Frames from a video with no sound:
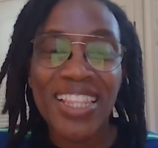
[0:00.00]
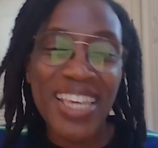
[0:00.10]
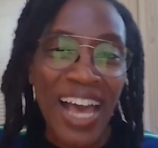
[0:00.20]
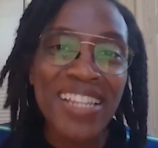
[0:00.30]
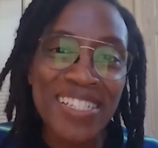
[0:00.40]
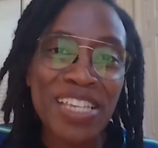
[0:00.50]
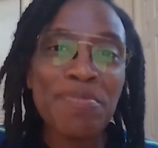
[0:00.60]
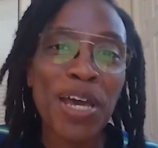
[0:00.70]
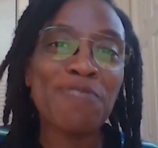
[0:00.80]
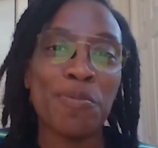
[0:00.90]
The
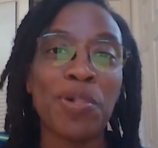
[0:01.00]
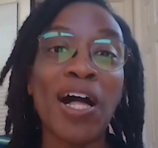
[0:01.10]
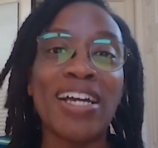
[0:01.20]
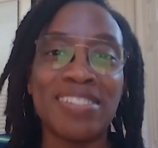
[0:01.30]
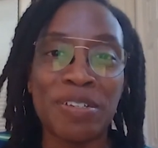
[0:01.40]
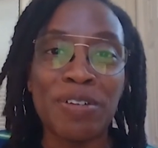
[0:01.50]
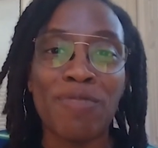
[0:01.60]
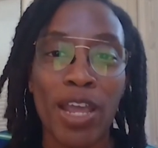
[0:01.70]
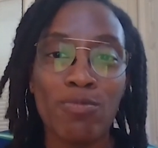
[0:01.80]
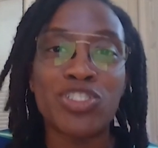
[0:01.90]
same kind of applies here, right?